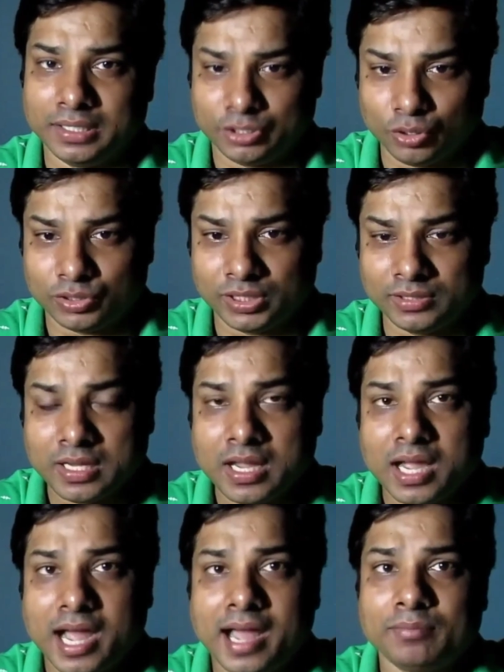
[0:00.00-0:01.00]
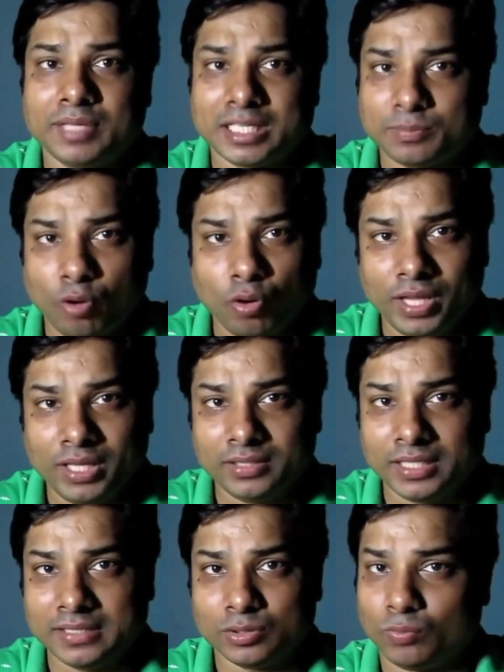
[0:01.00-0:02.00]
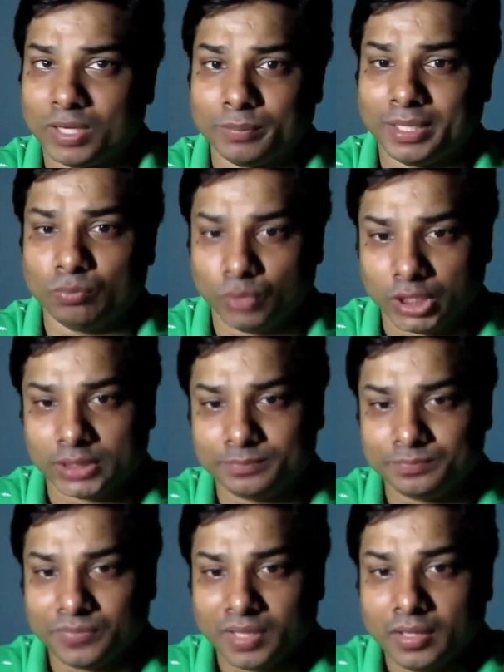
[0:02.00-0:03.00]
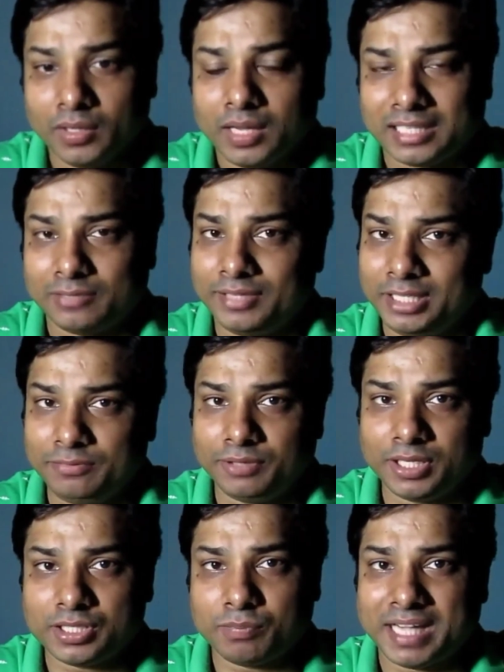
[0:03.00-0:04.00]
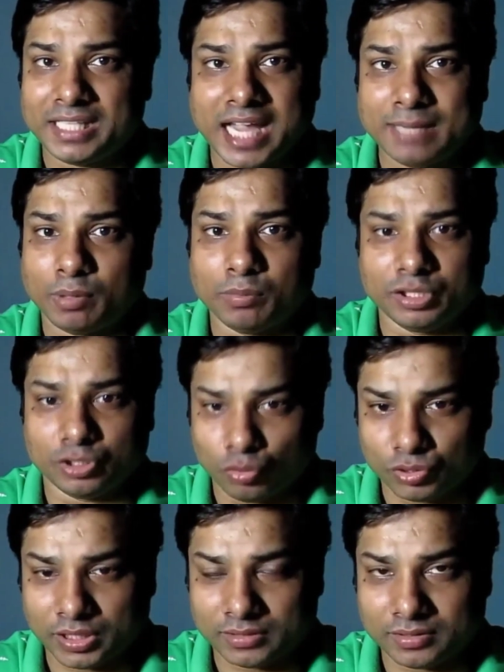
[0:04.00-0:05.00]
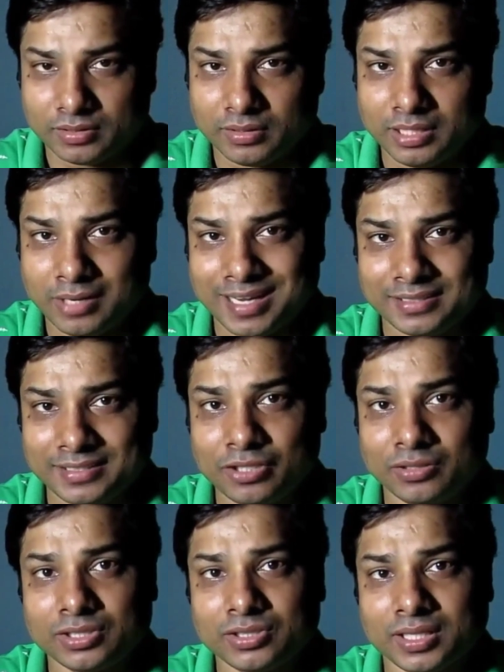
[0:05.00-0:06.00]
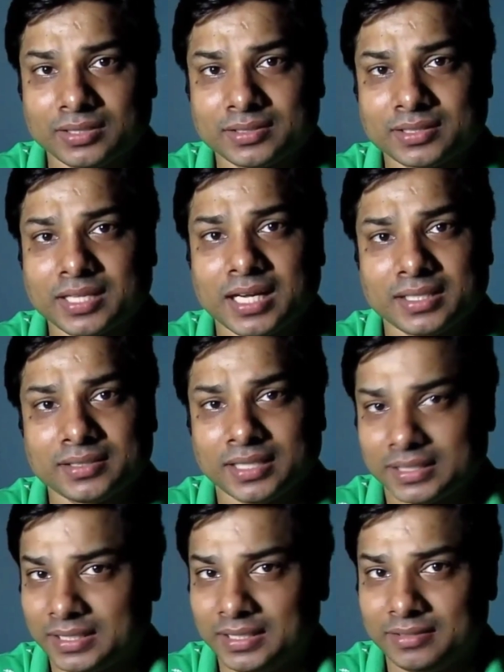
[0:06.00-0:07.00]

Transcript: resources. I am exploring these one by one. At the very first, by type of resources, you can see on the circle,